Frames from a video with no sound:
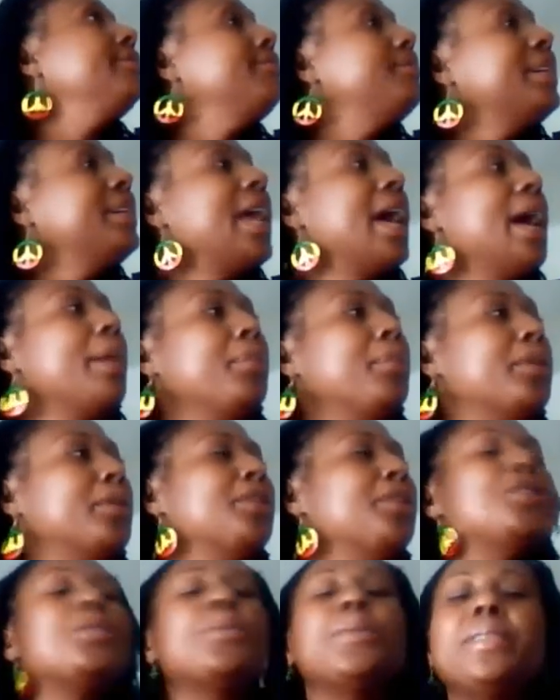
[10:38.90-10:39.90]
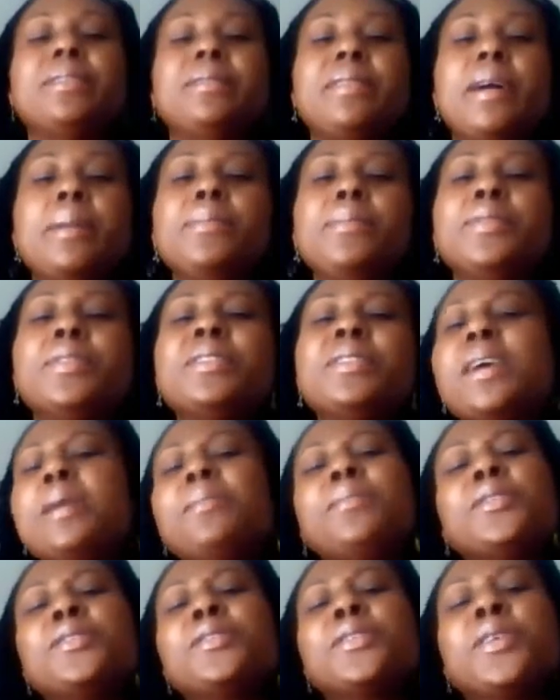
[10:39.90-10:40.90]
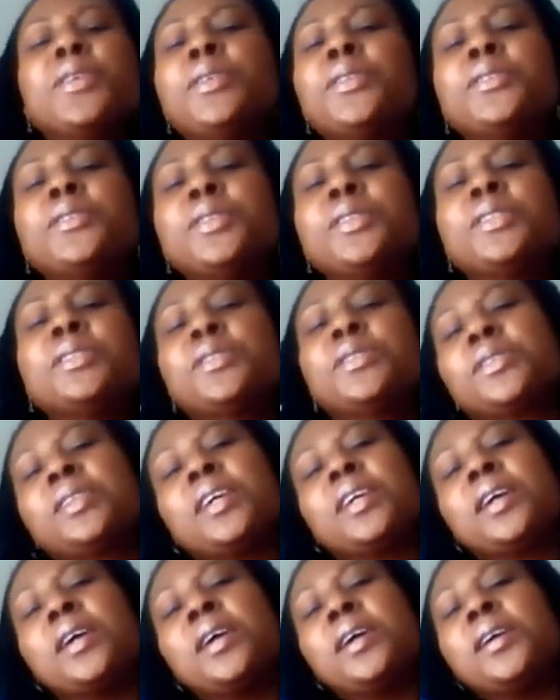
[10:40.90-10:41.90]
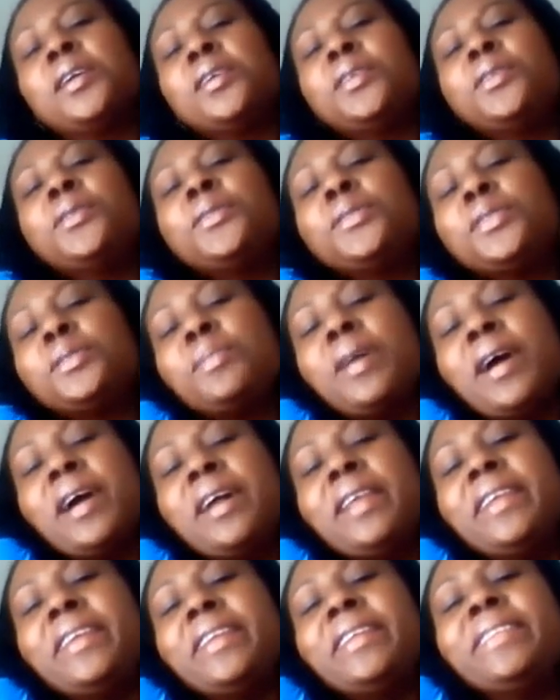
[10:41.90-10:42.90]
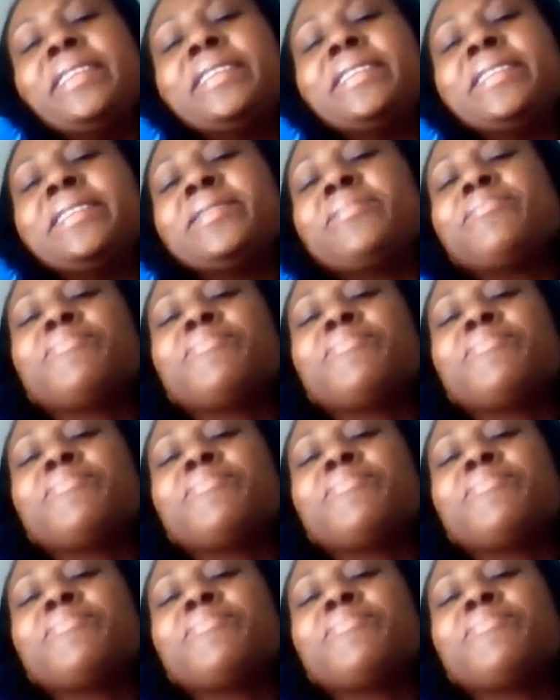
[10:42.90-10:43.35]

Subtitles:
but I'm gonna do it. I'm just gonna use my little